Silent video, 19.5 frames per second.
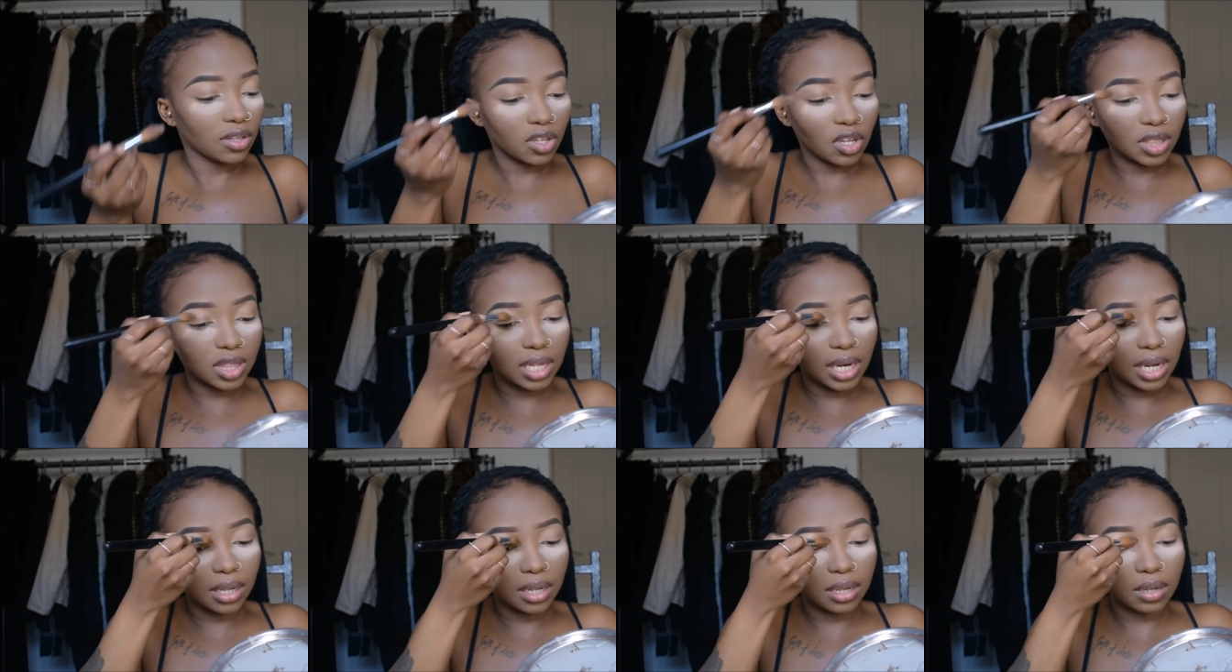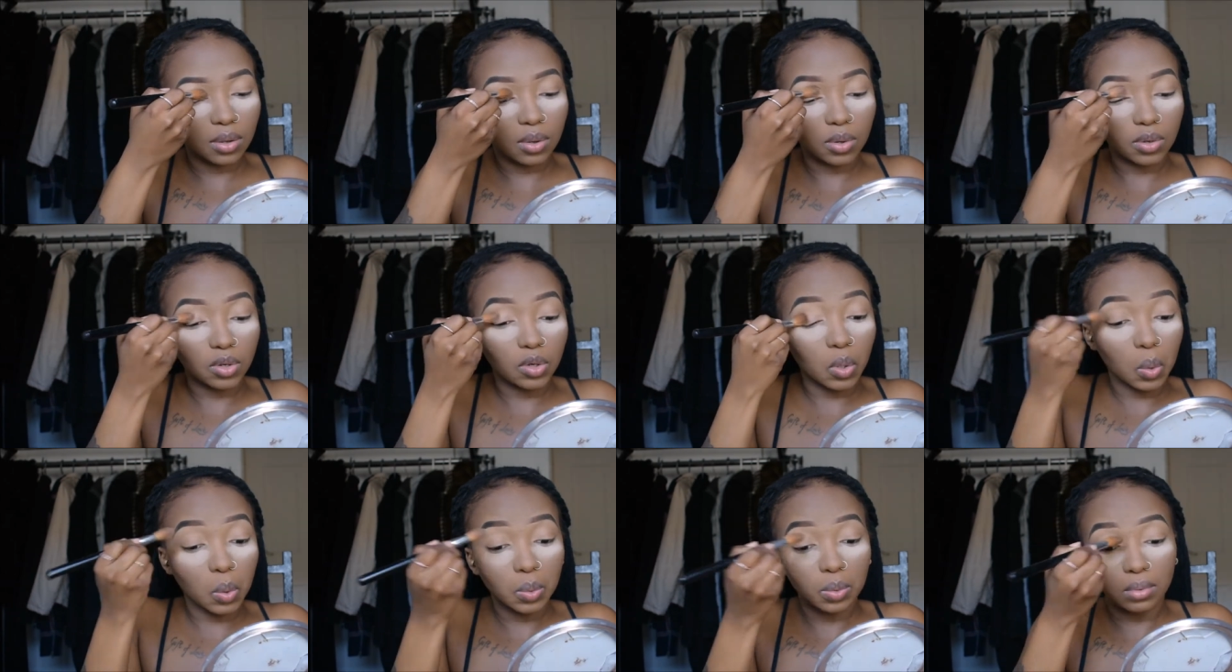not that i
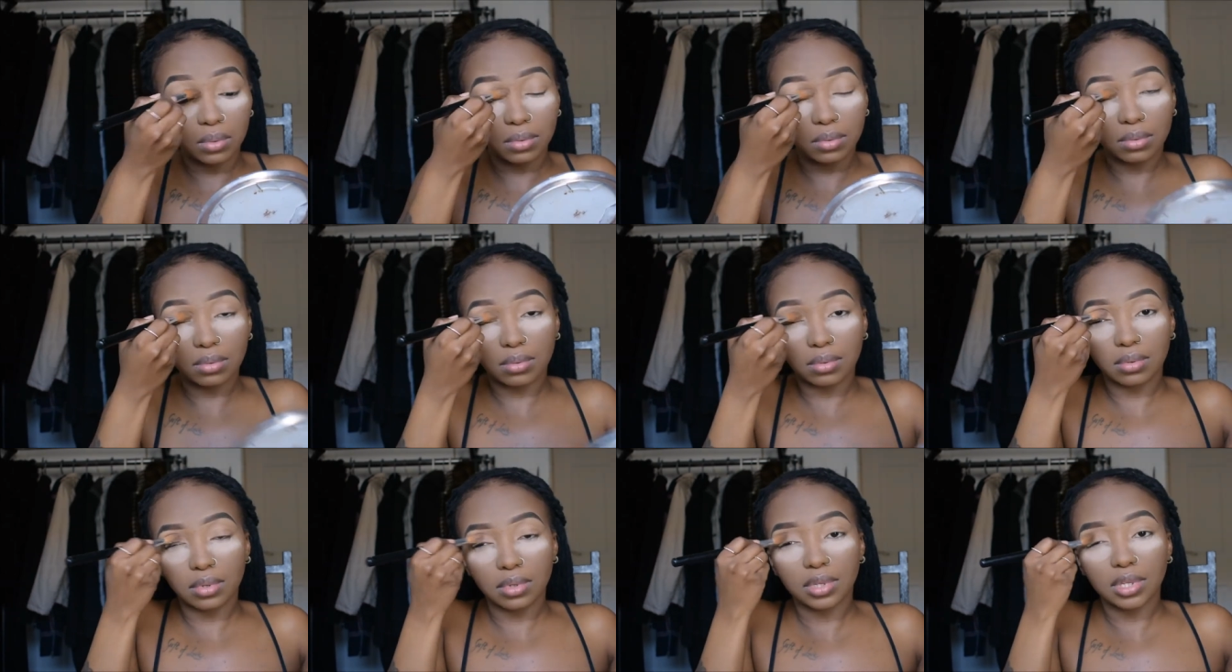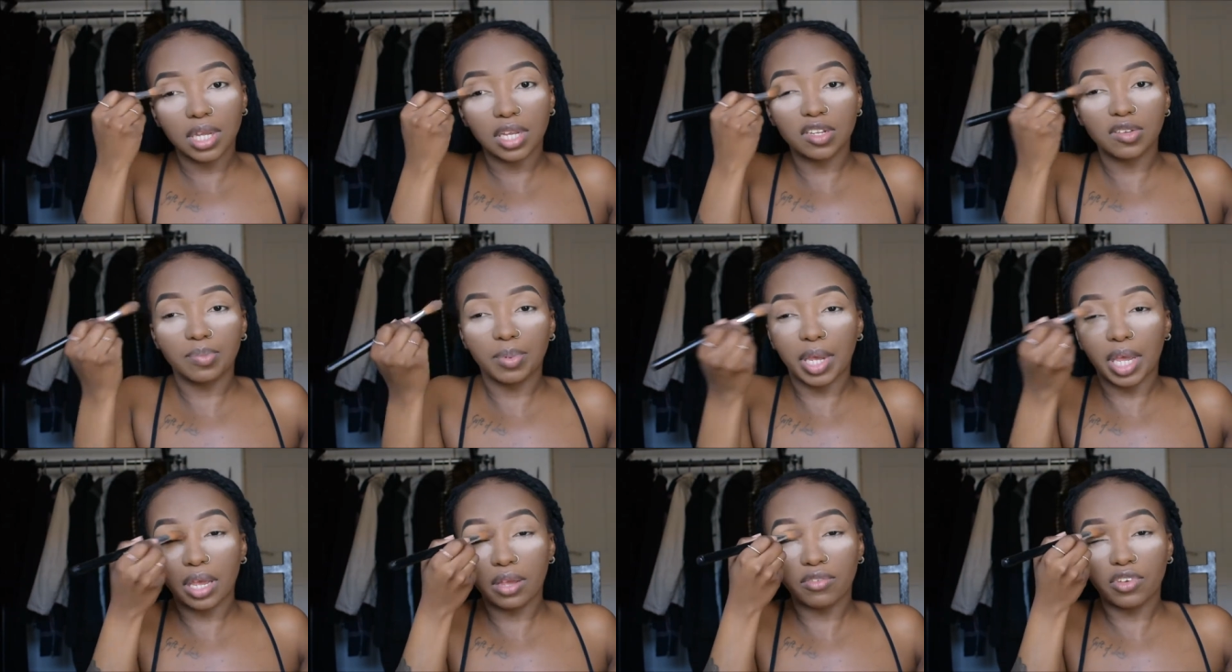condone such
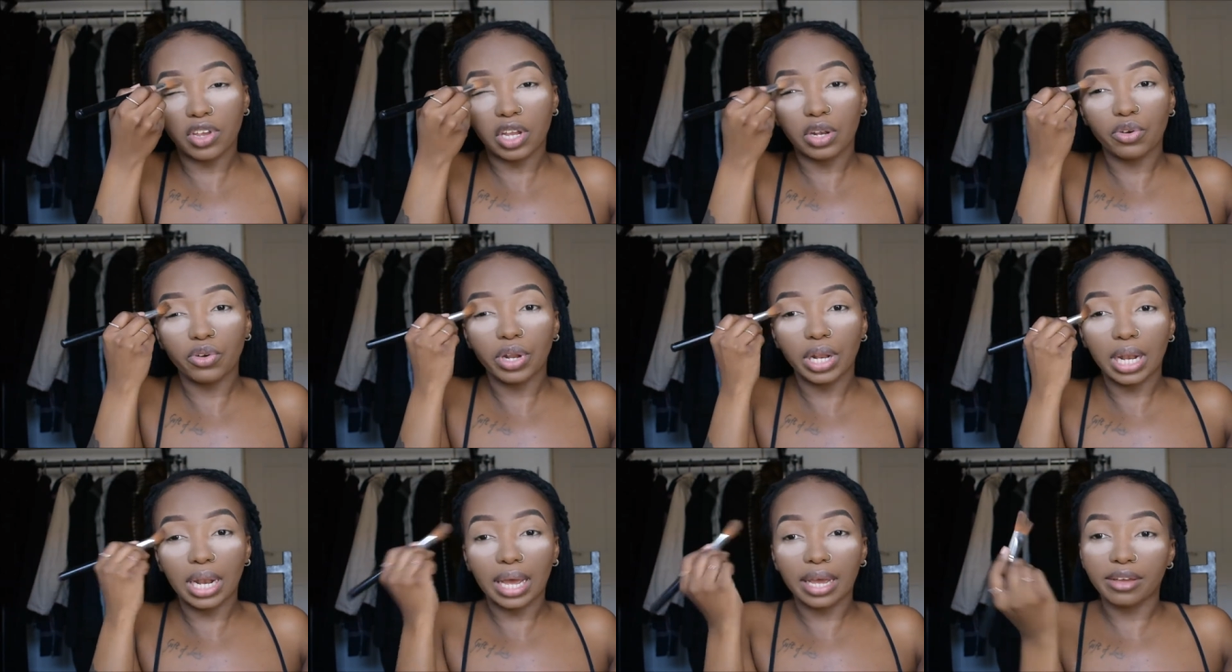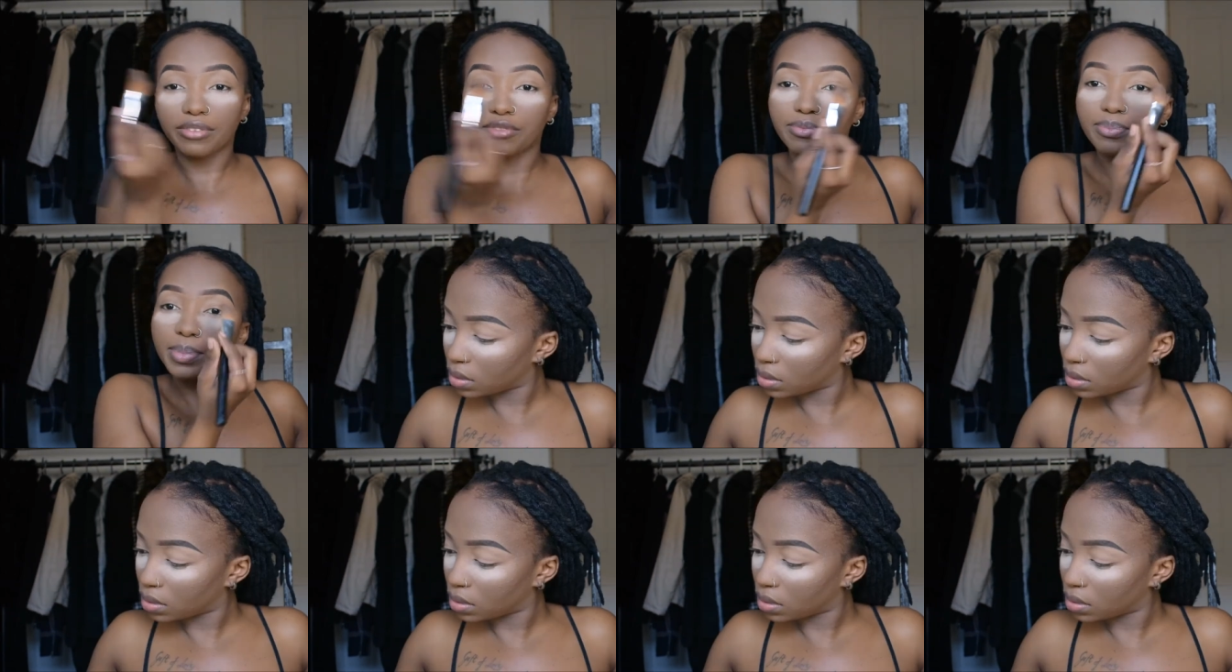behavior in real life
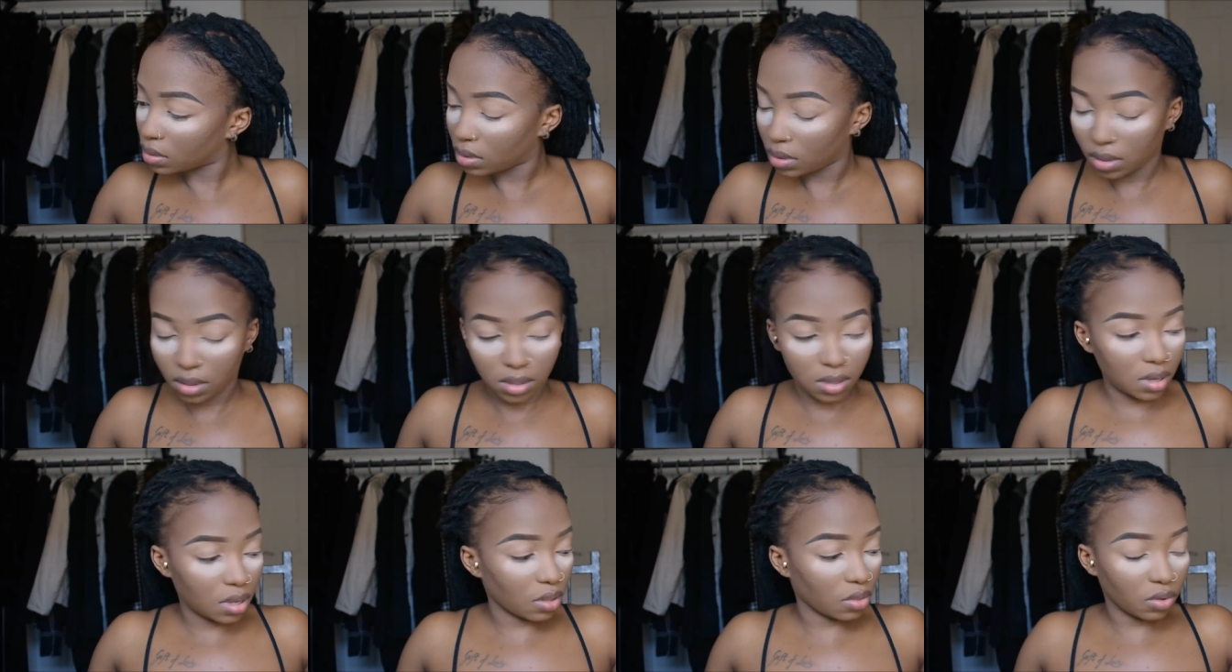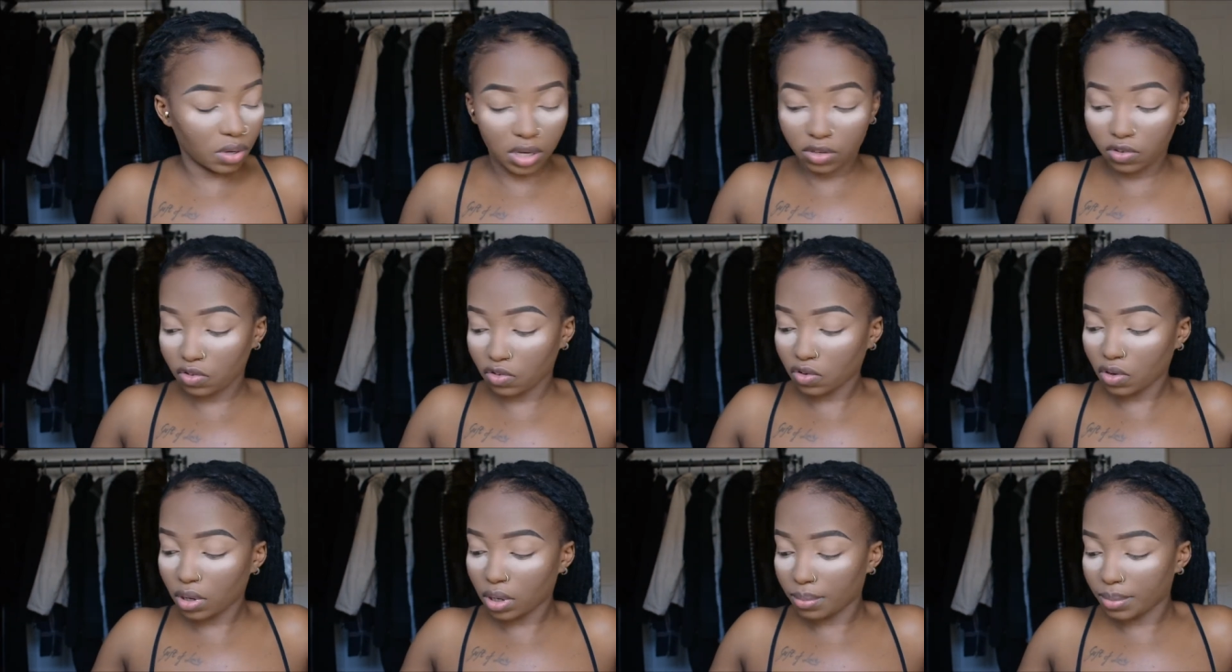i thought i
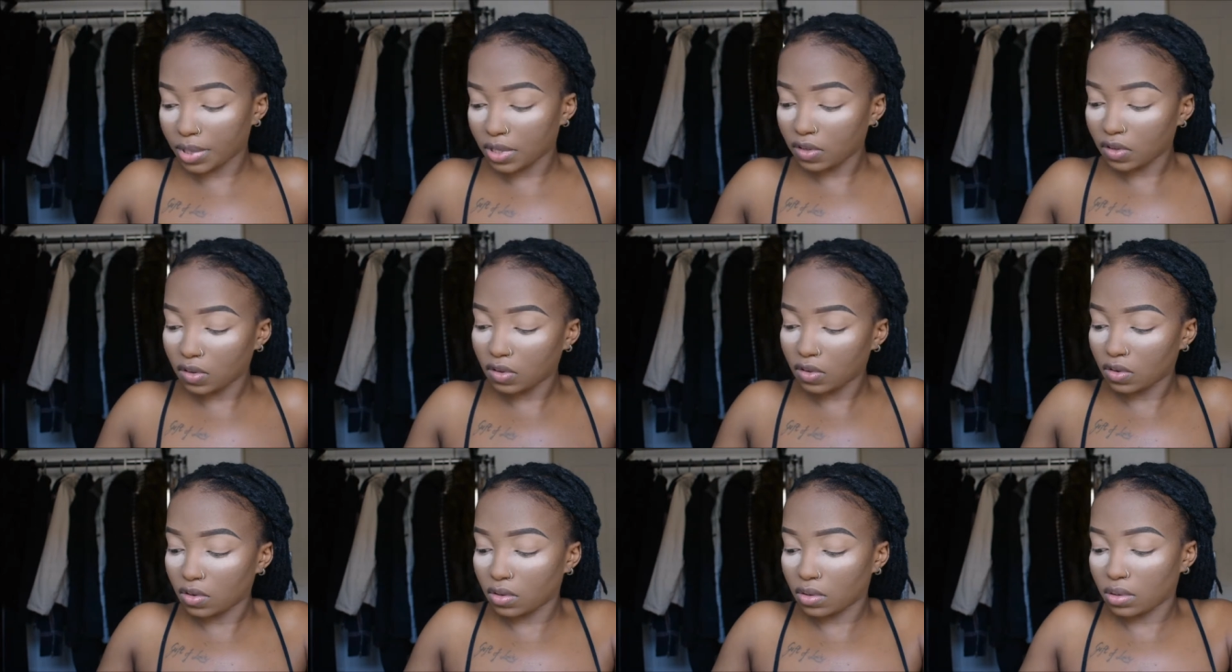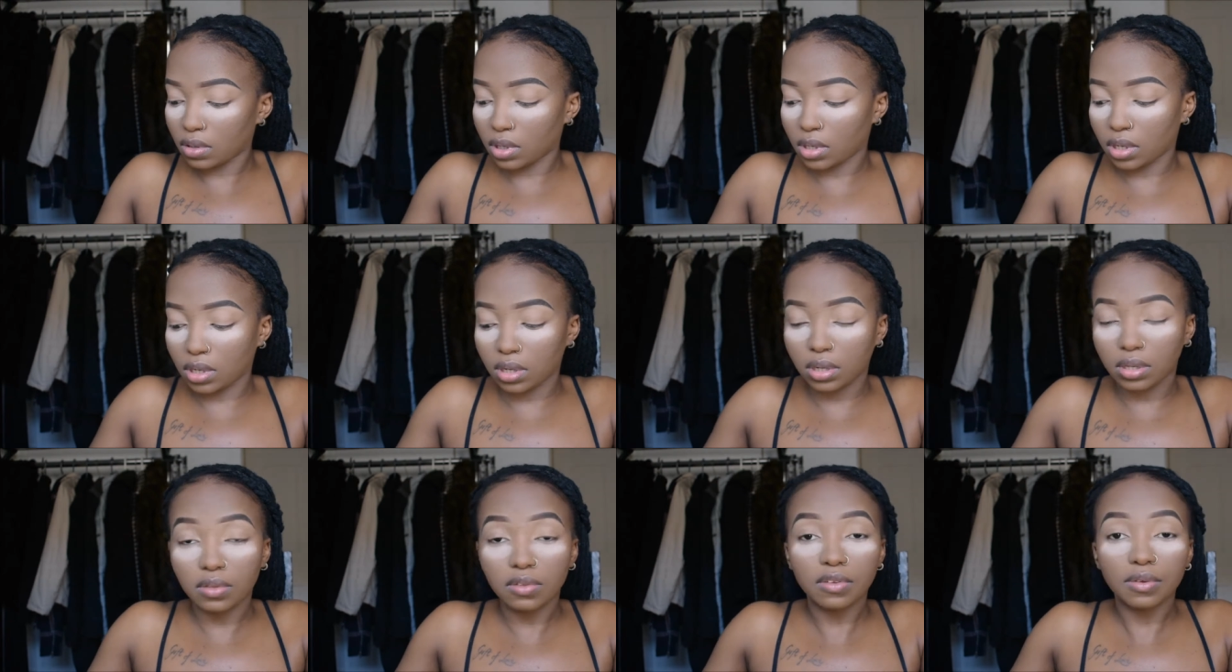just got a message
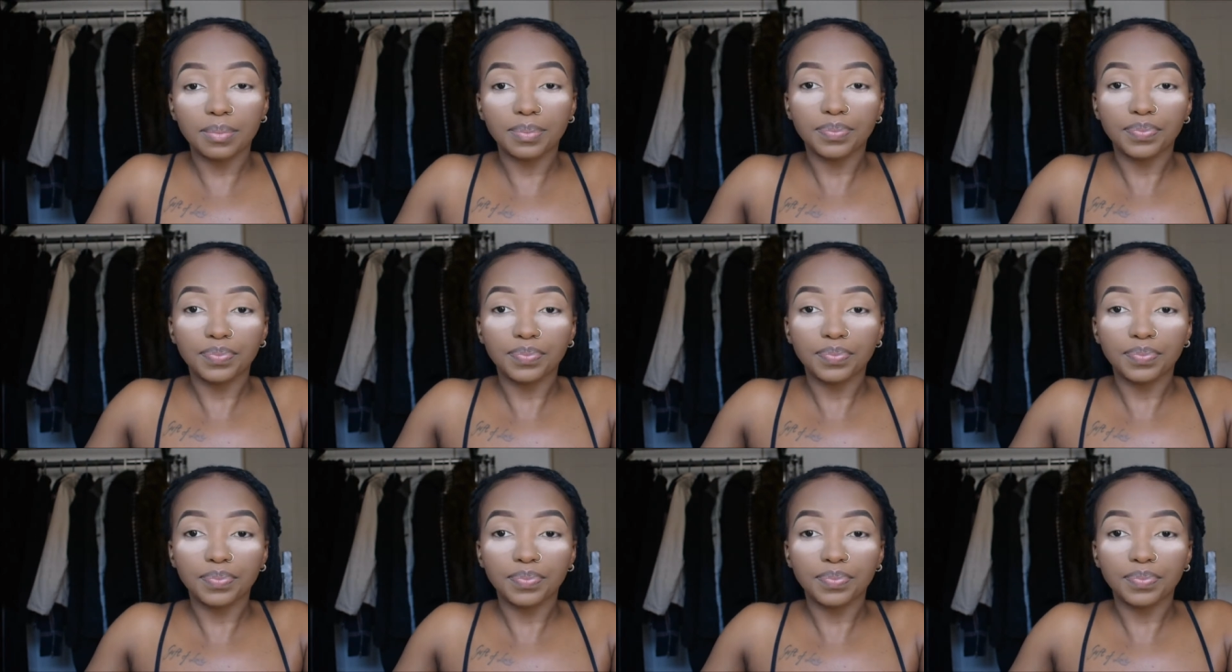didn't